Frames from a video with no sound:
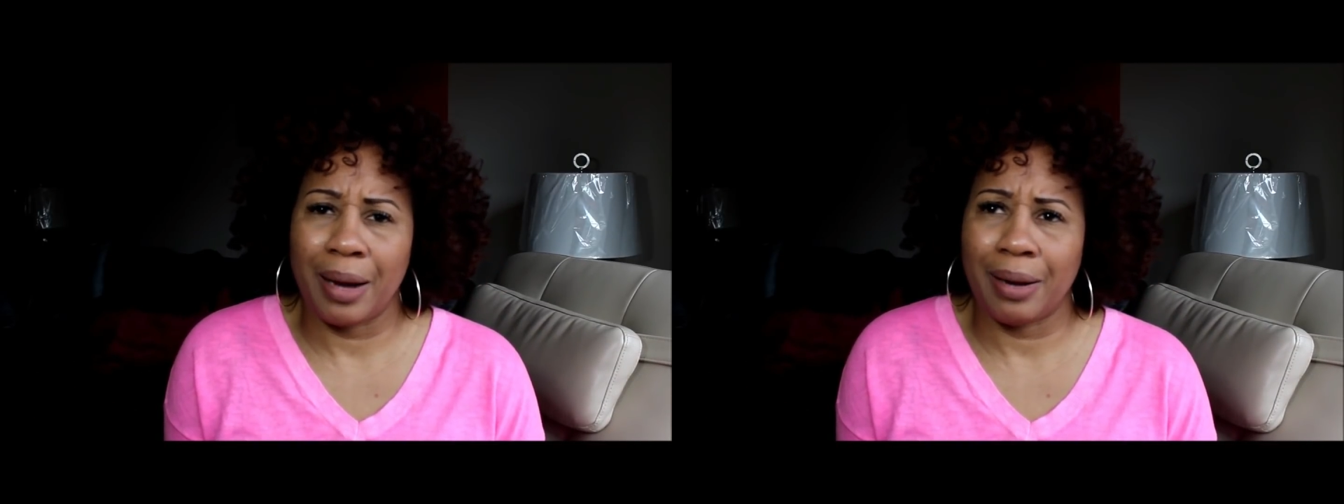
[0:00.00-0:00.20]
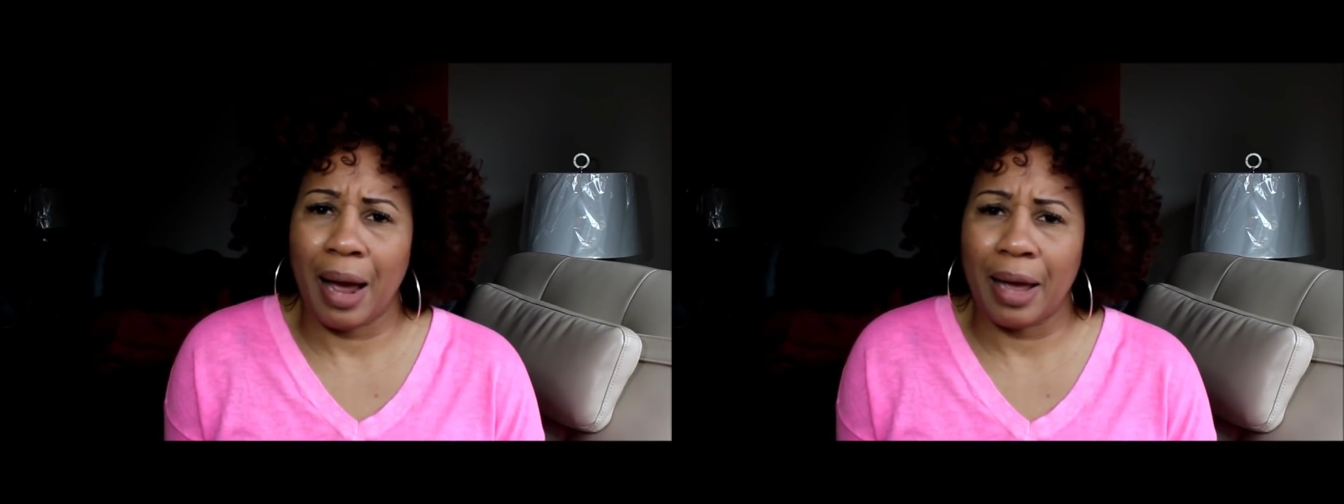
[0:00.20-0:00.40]

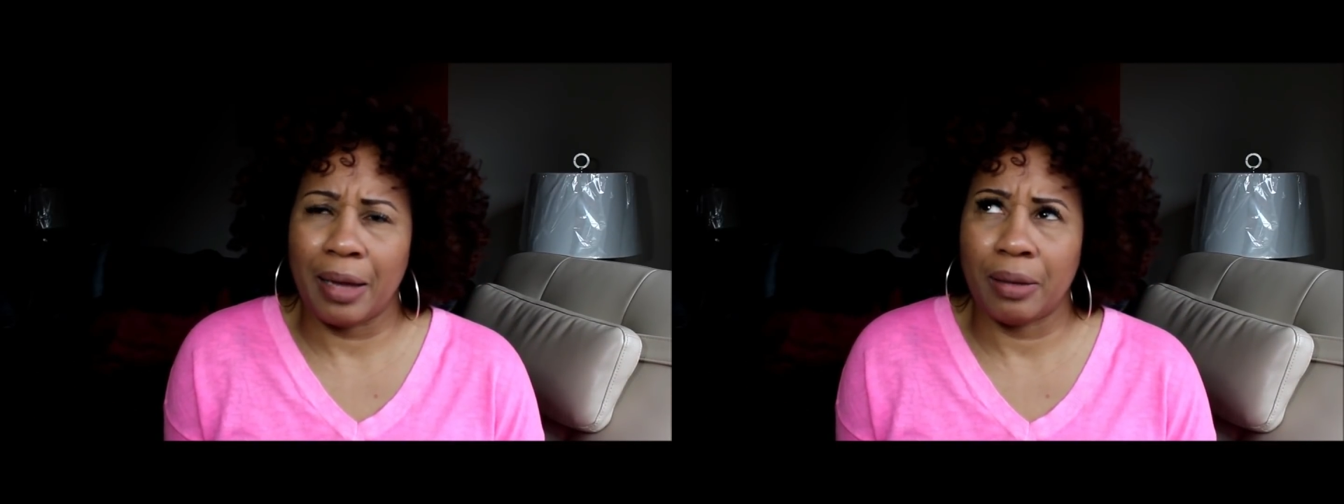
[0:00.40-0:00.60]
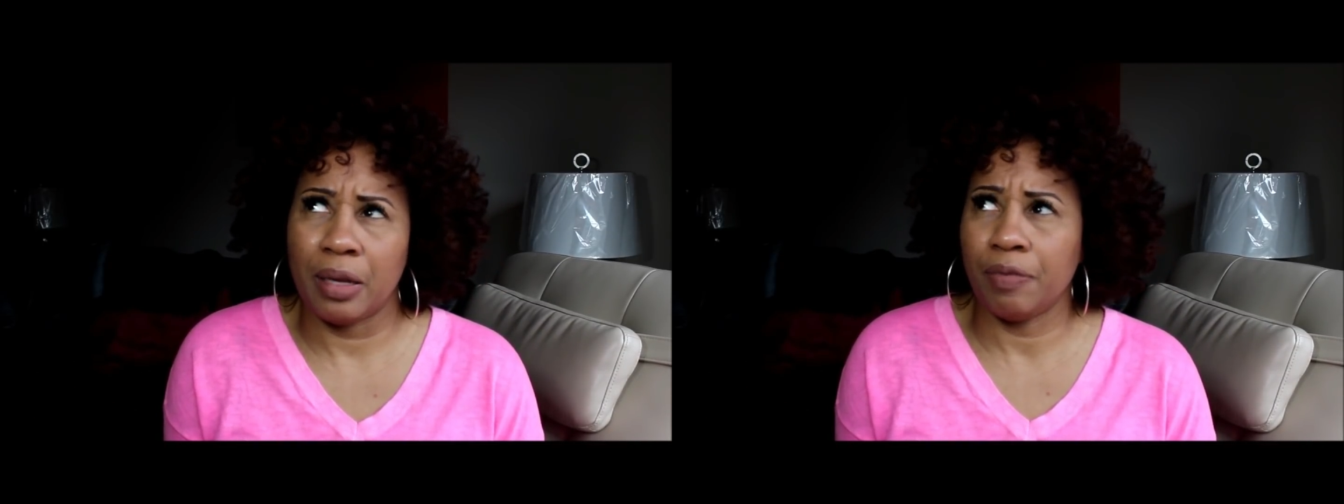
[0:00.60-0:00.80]
And
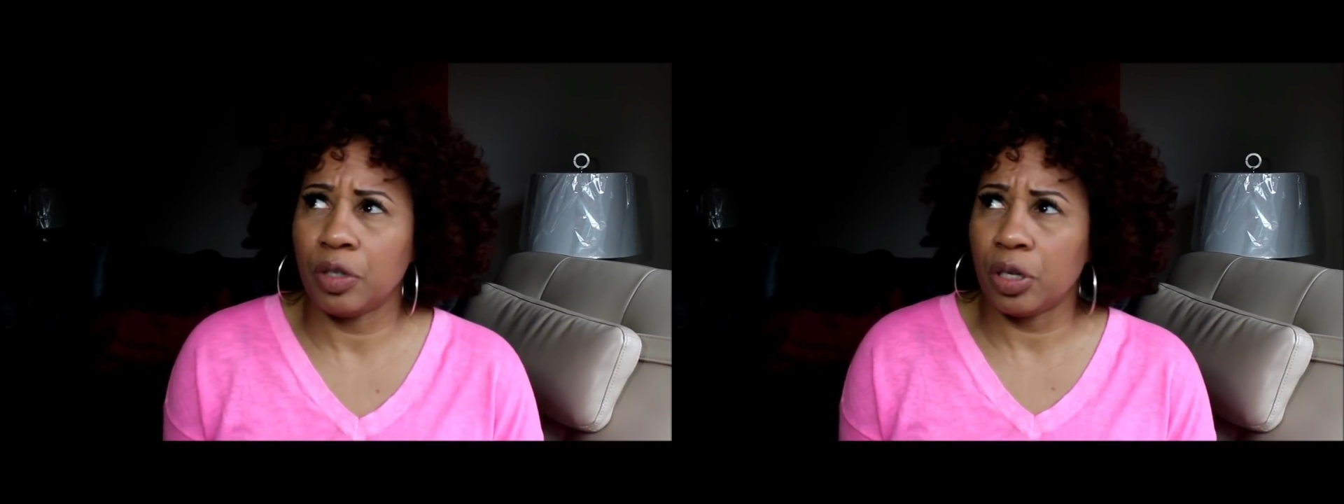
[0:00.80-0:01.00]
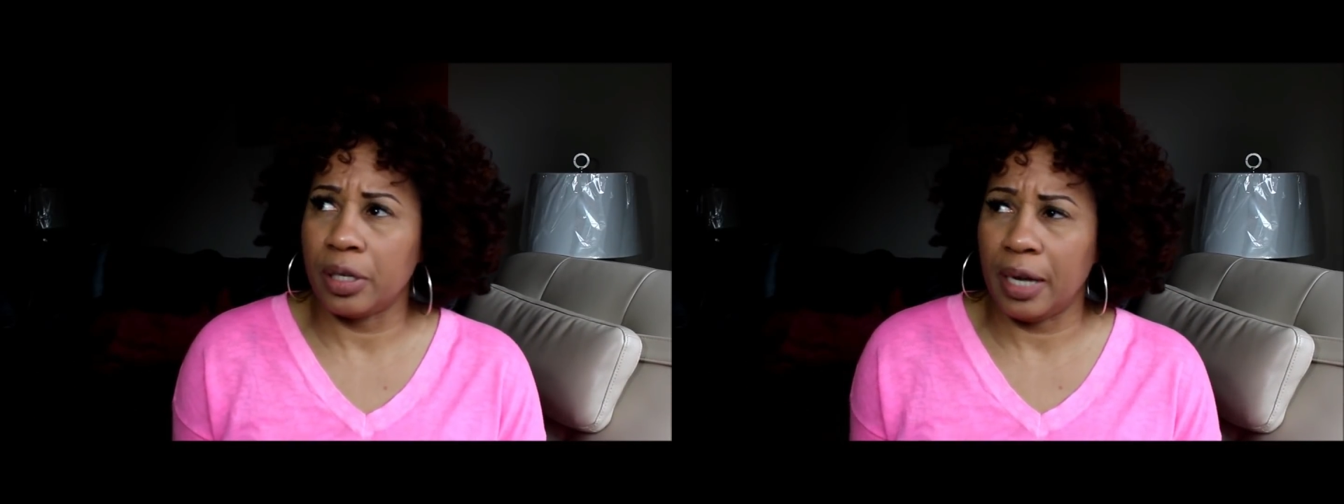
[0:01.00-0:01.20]

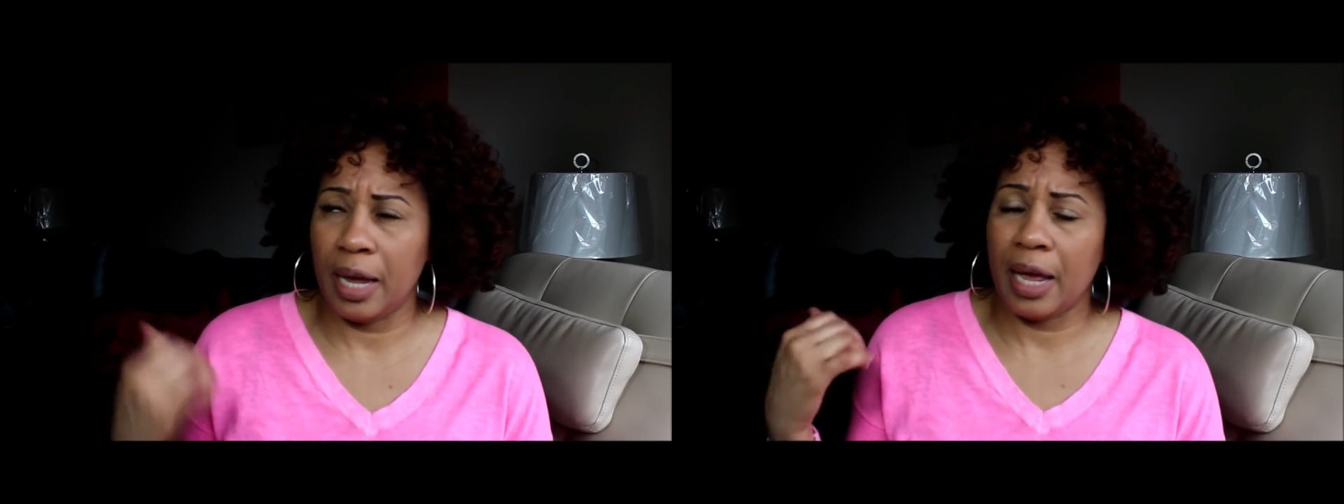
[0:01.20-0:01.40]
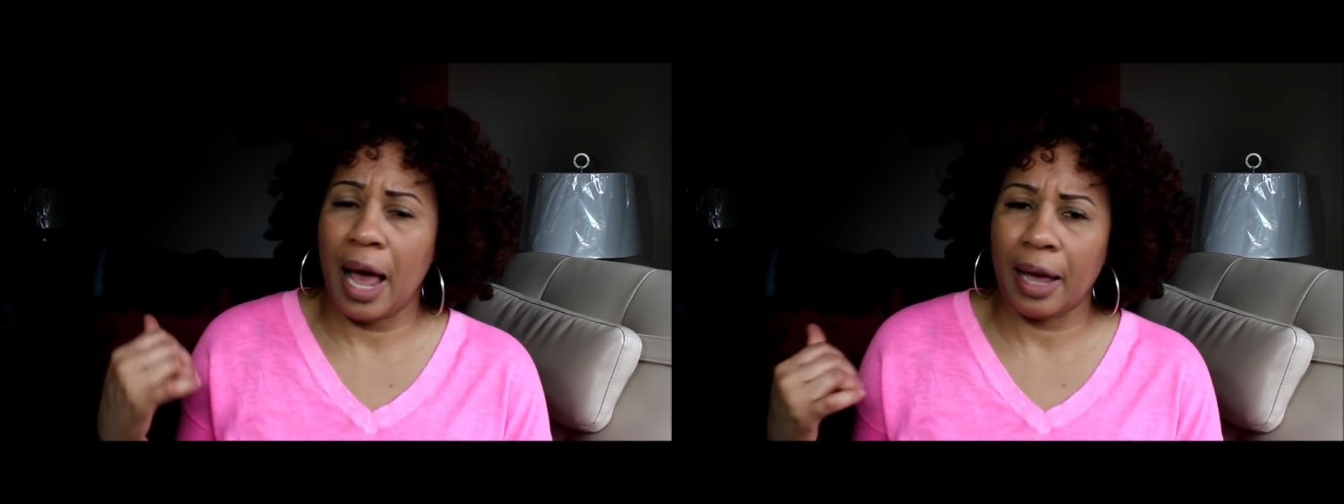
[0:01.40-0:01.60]
even
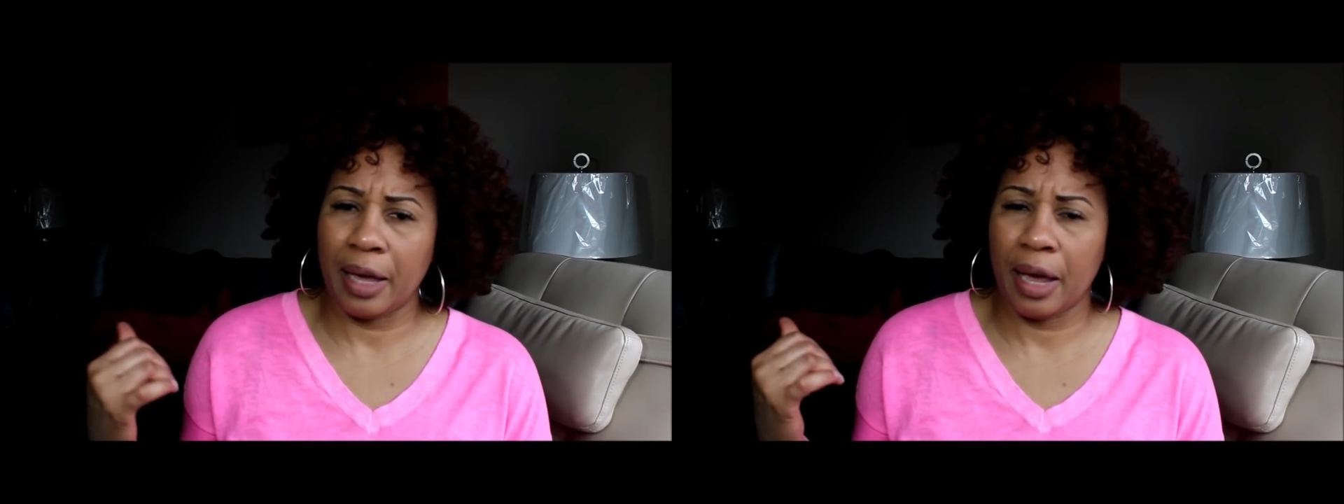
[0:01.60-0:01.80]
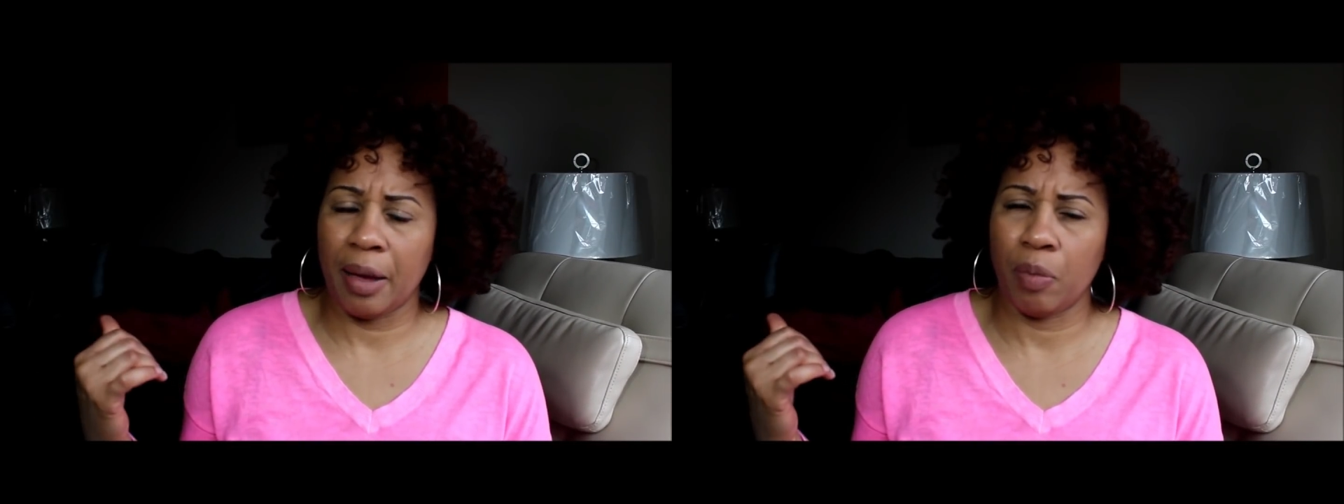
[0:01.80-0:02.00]
today
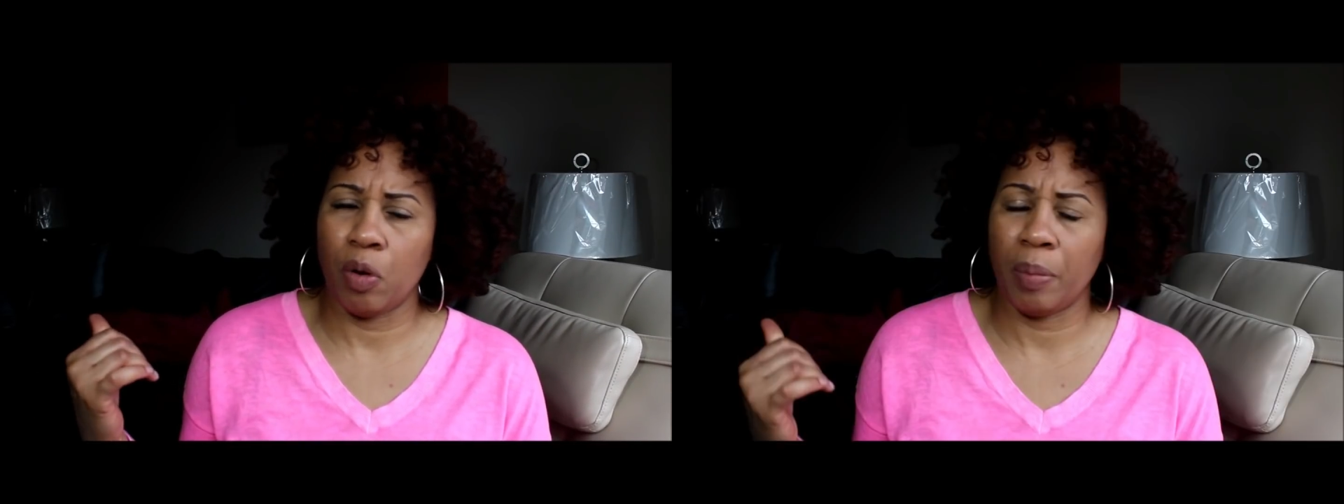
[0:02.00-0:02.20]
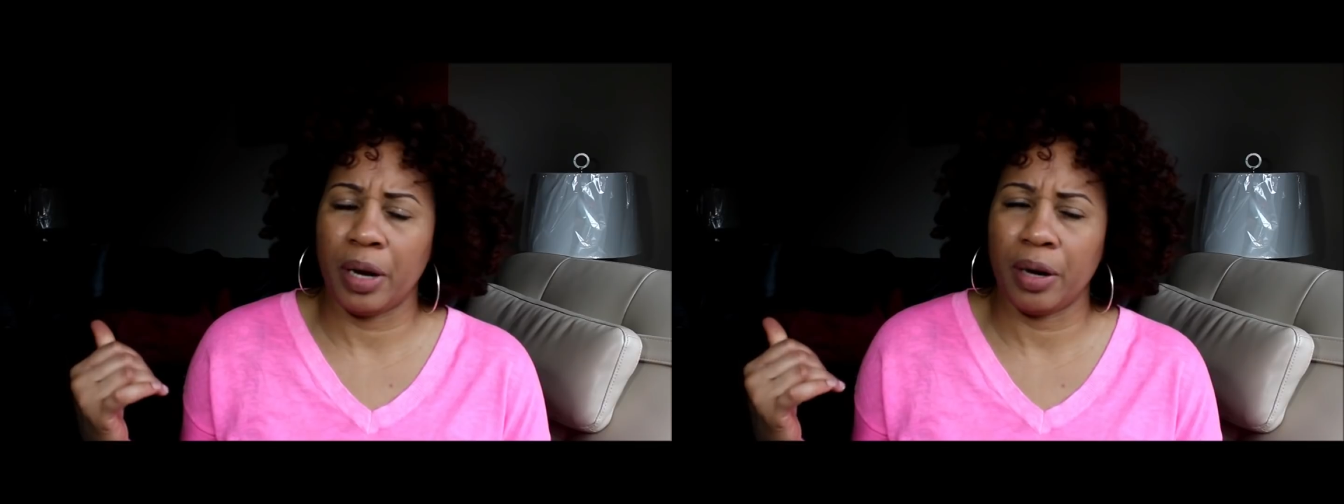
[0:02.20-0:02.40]
I
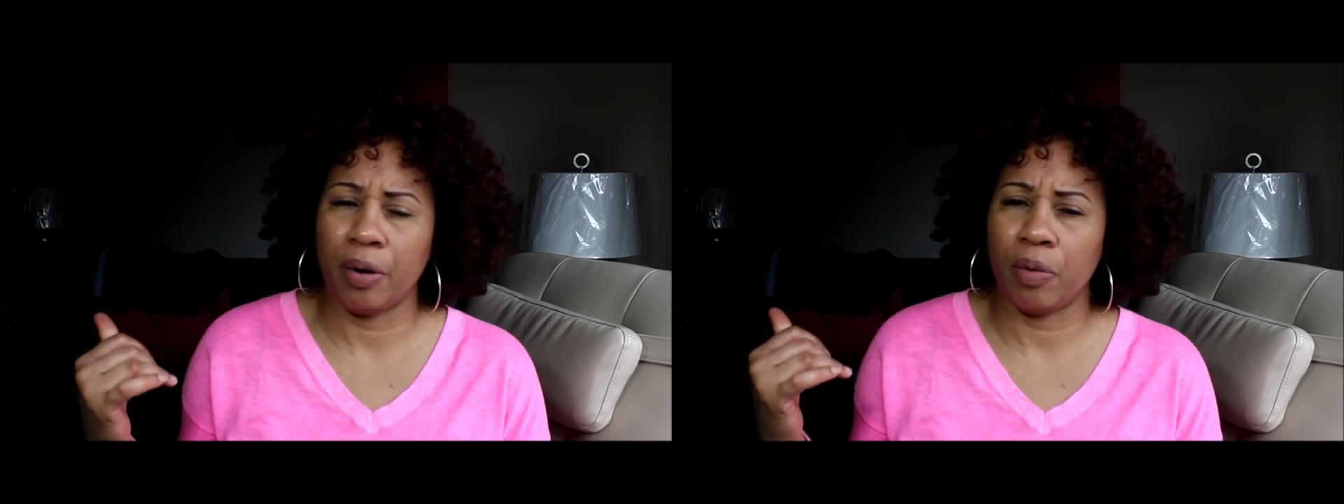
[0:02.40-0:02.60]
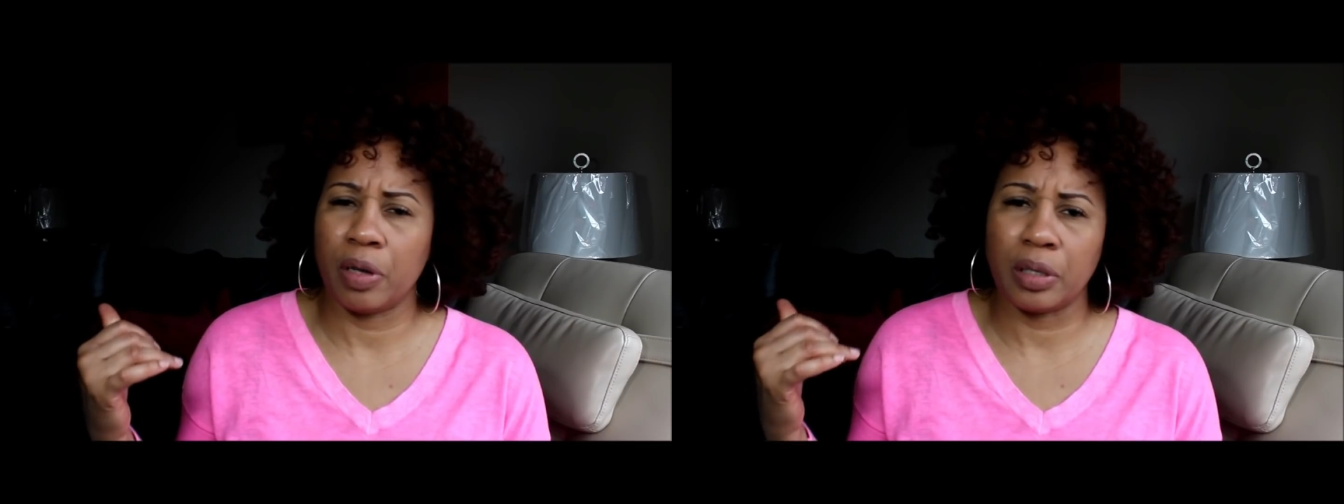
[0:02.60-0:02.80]
came home
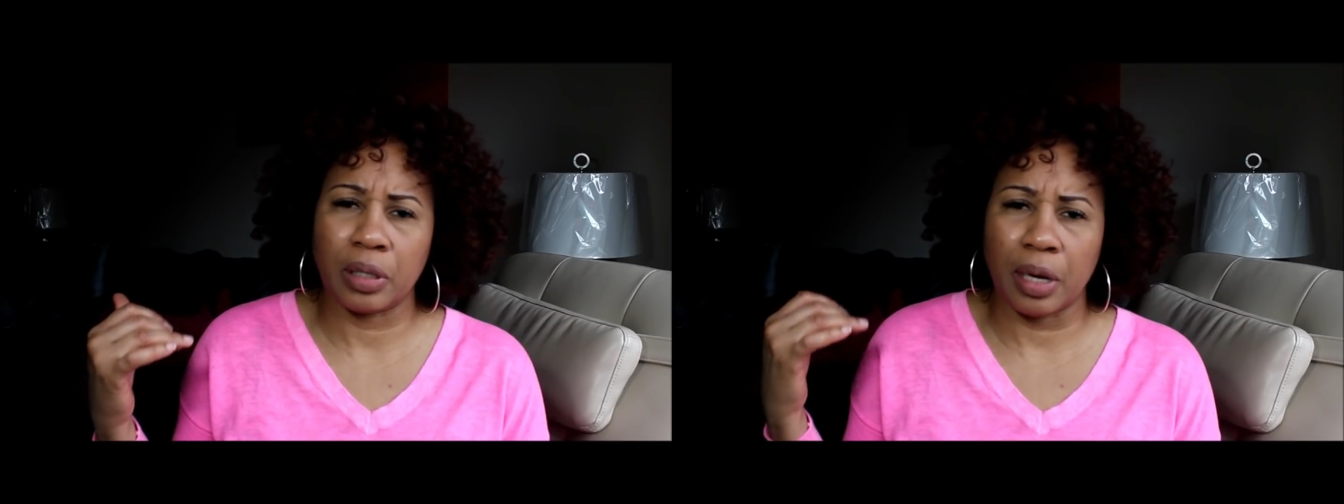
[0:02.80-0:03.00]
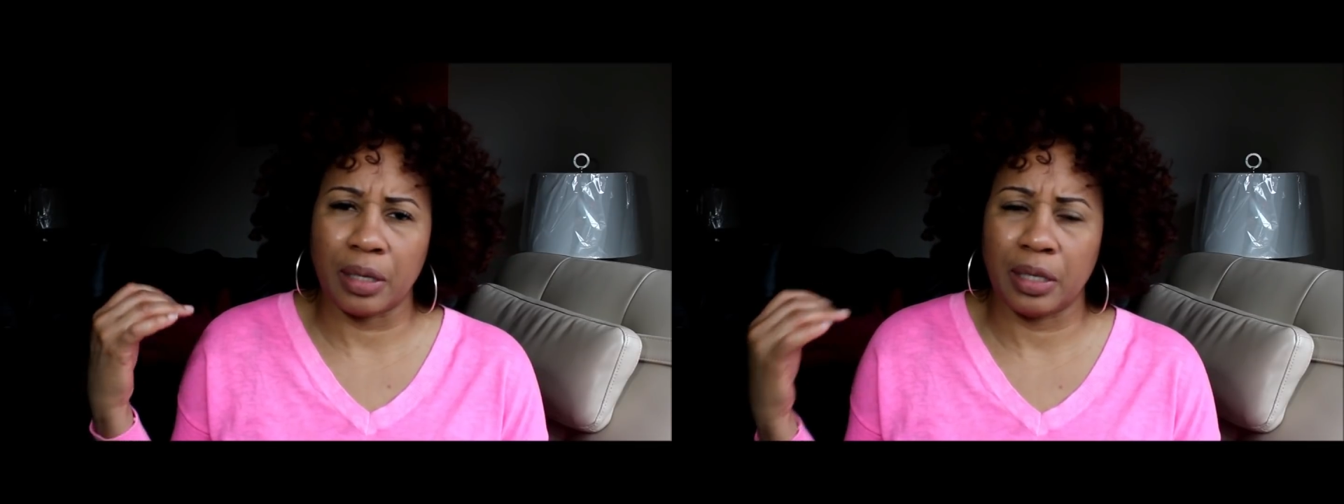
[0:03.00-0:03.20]
and there was